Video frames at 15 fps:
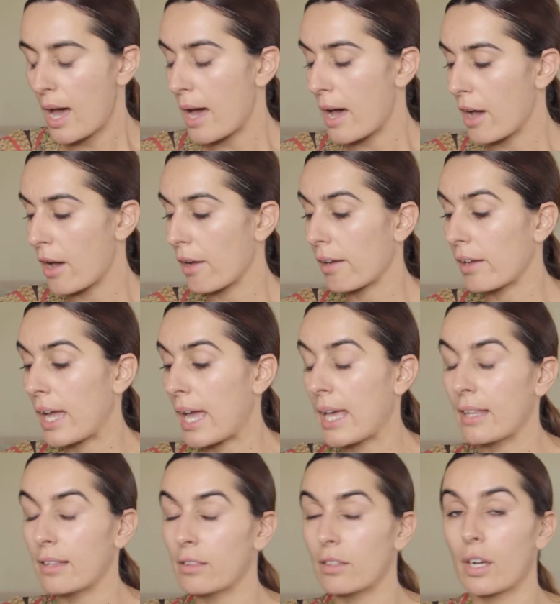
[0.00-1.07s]

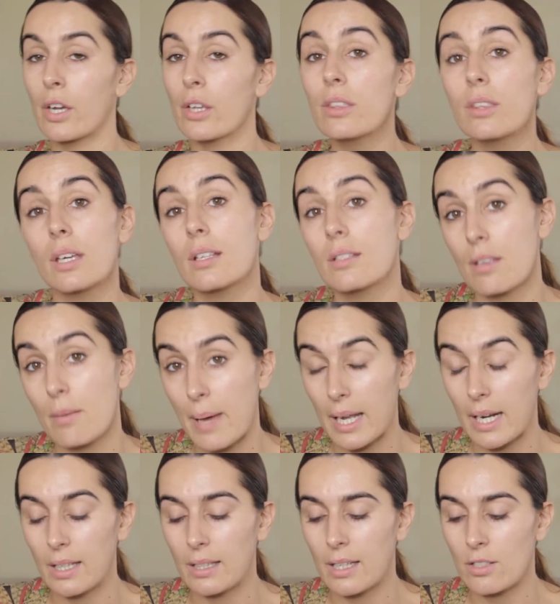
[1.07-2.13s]
And the good things
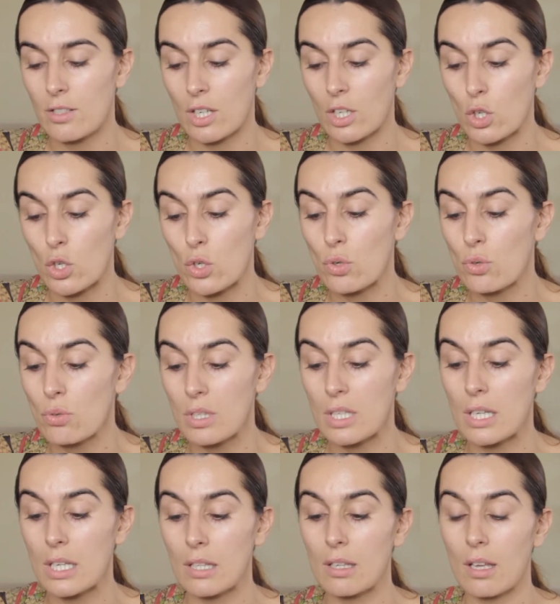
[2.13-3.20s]
about it is like you
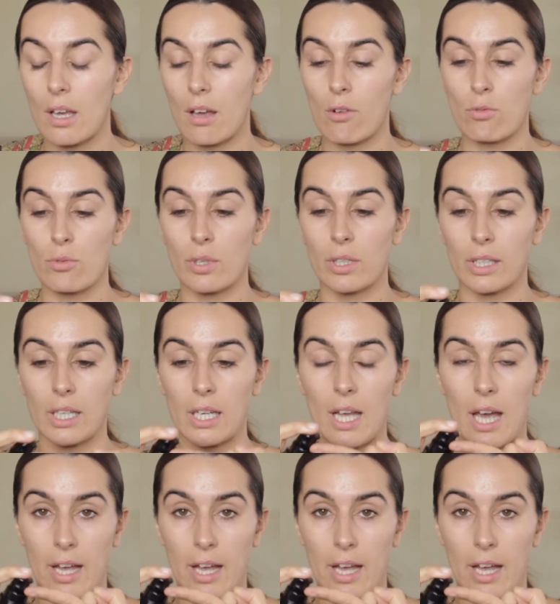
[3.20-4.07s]
need really,